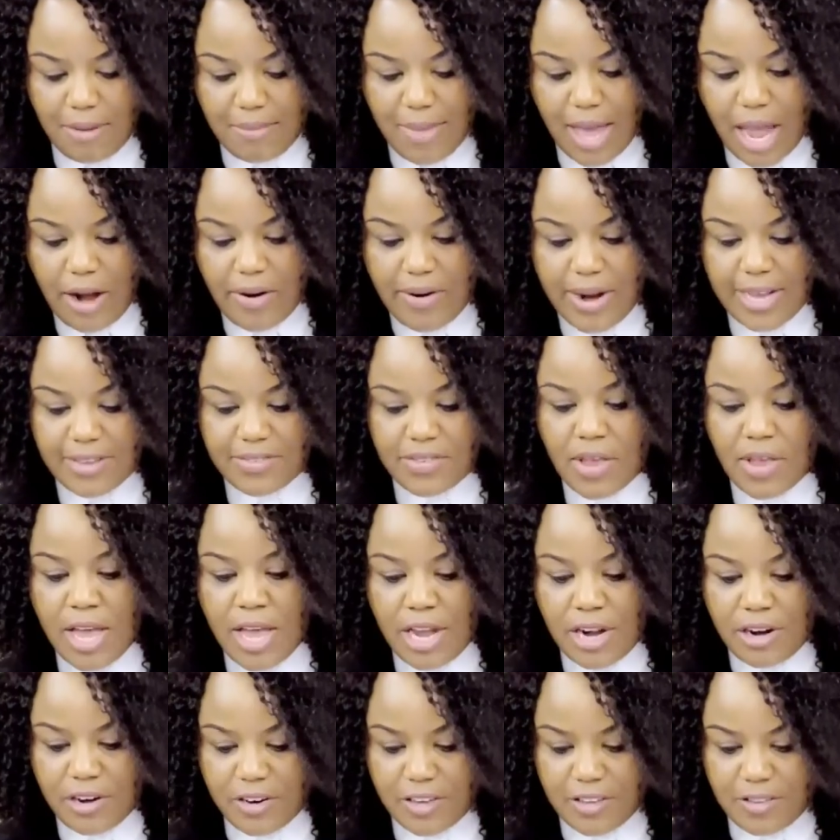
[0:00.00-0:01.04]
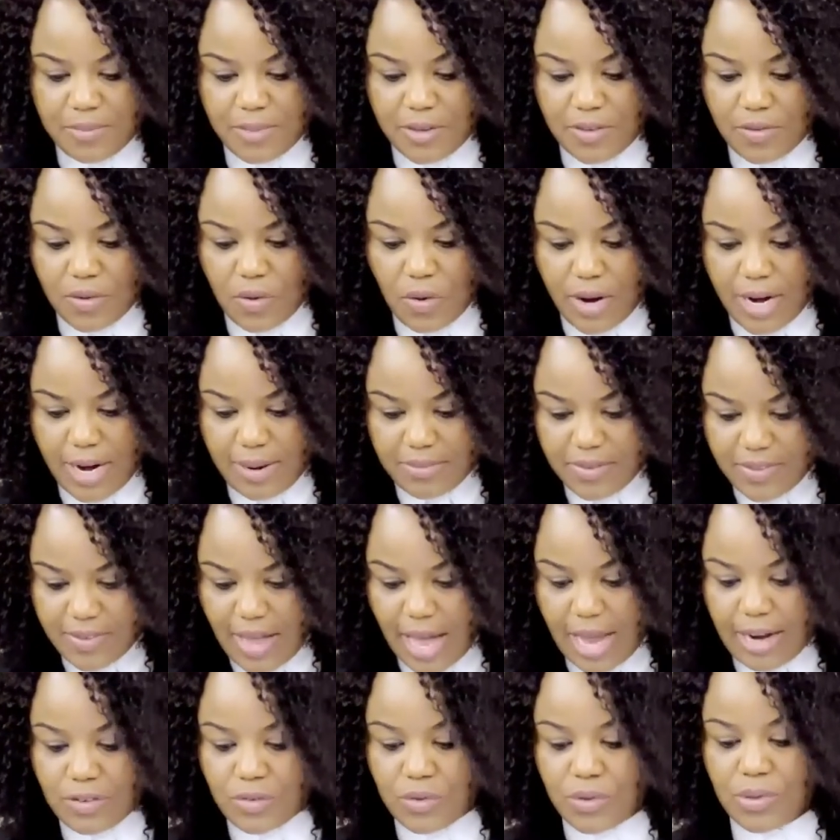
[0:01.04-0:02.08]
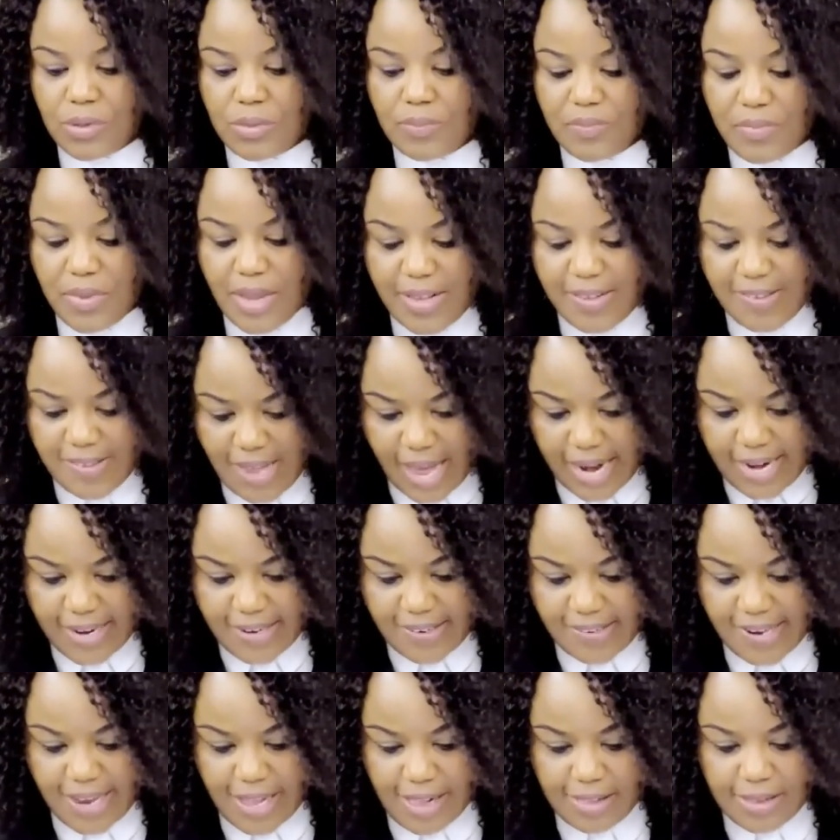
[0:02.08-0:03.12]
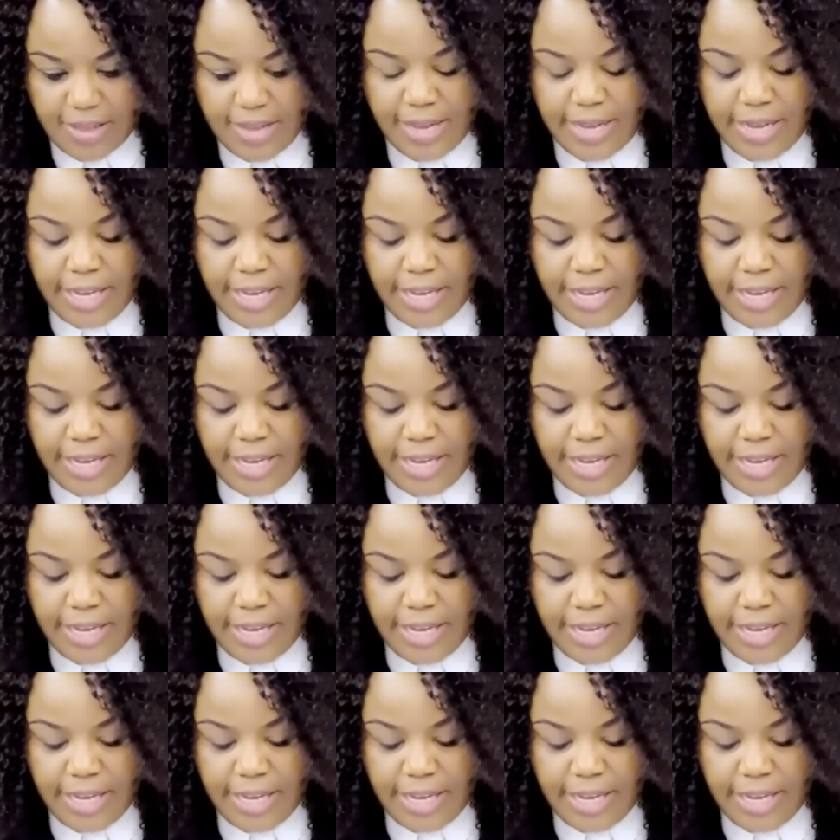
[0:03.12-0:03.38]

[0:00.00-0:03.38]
Mary's, Christmas Gorem Sandu, Sunningdale.